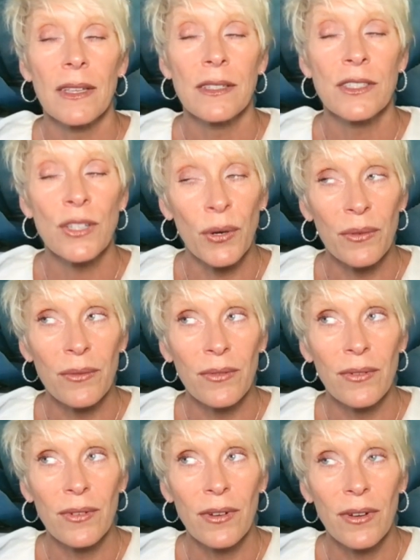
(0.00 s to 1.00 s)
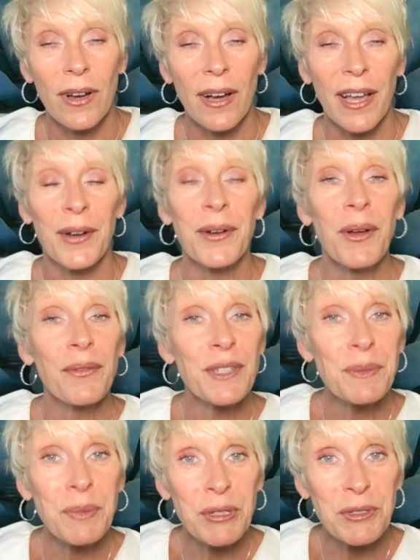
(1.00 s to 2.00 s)
So I don't know if
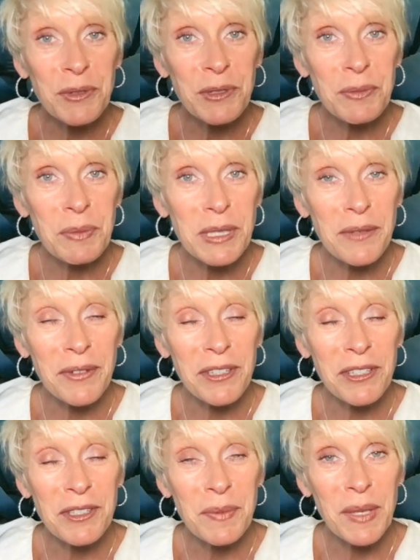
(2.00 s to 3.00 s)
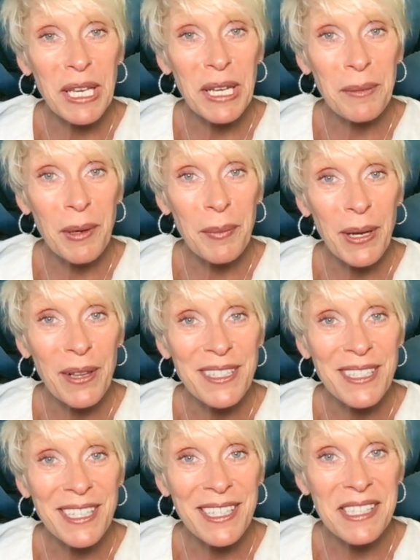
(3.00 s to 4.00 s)
this person was specifically speaking about
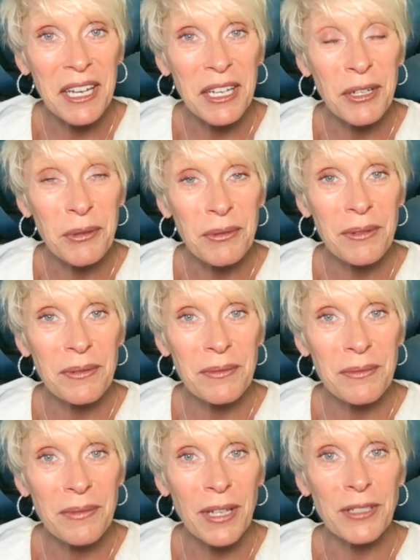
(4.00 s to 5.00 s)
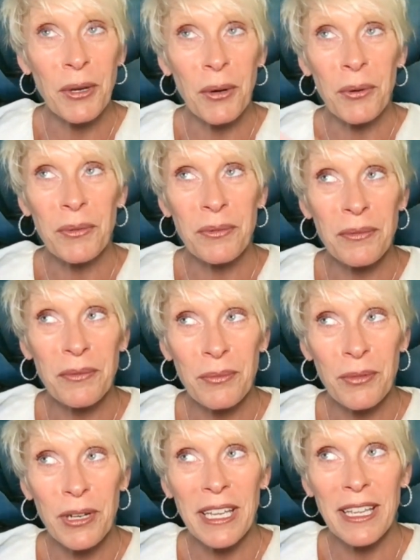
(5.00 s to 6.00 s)
politics, and I don't
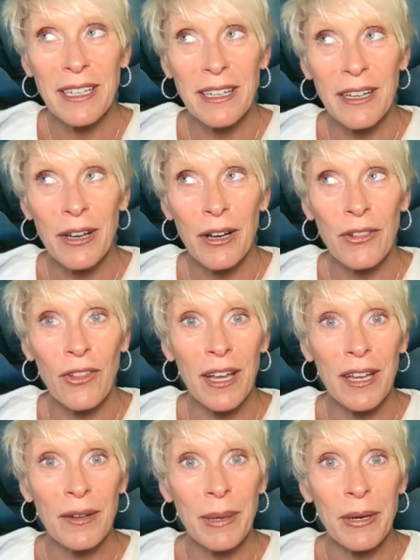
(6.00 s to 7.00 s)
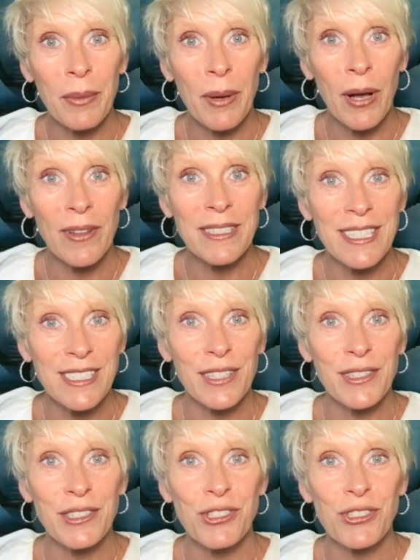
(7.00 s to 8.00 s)
bring in a lot about politics
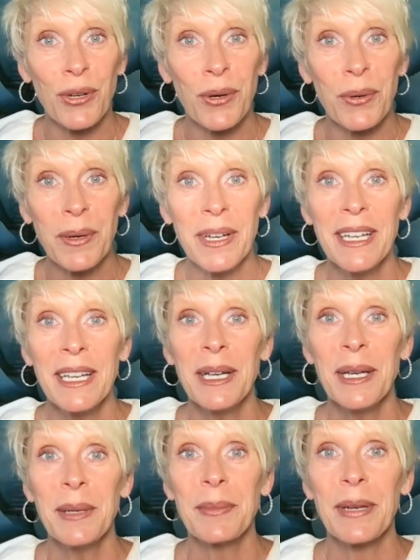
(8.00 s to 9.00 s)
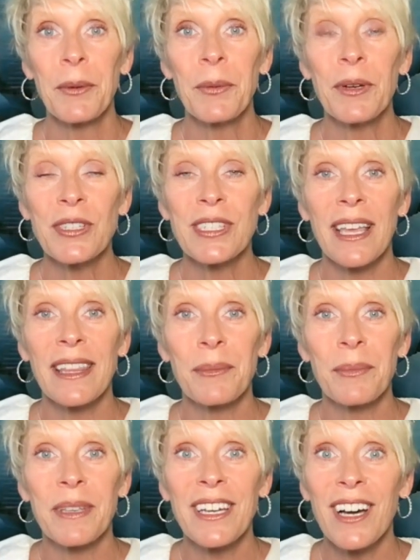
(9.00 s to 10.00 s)
on this show, but I will say
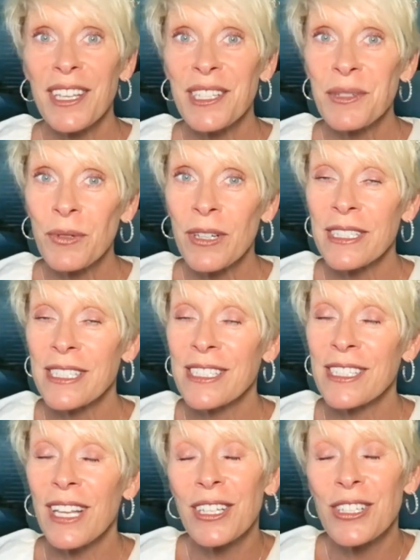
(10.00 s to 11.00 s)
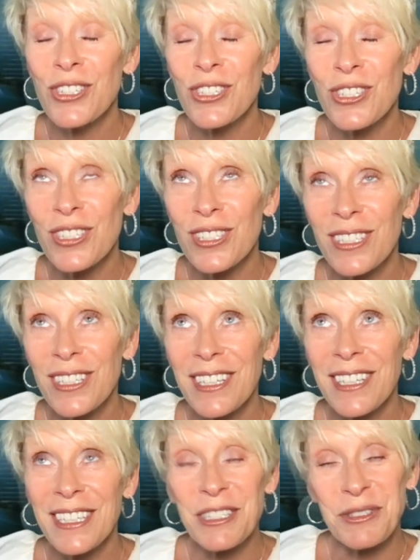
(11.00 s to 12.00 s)
that because we're at such
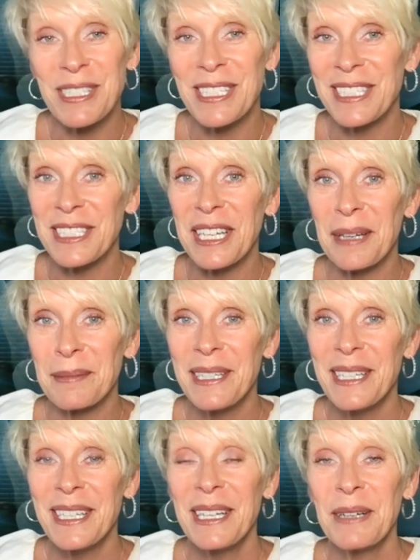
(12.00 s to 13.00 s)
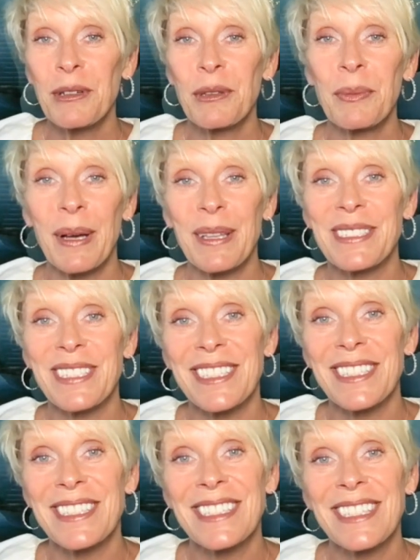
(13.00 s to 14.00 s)
an interesting time with
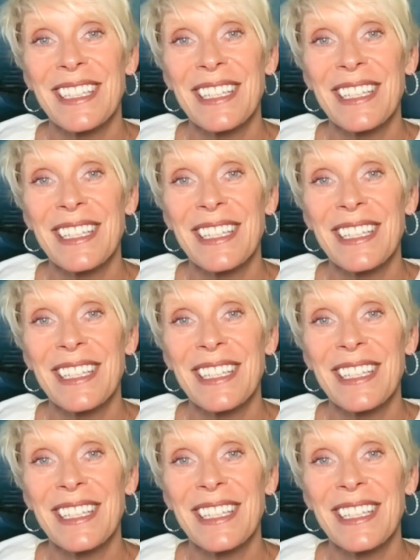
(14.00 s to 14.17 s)
politics,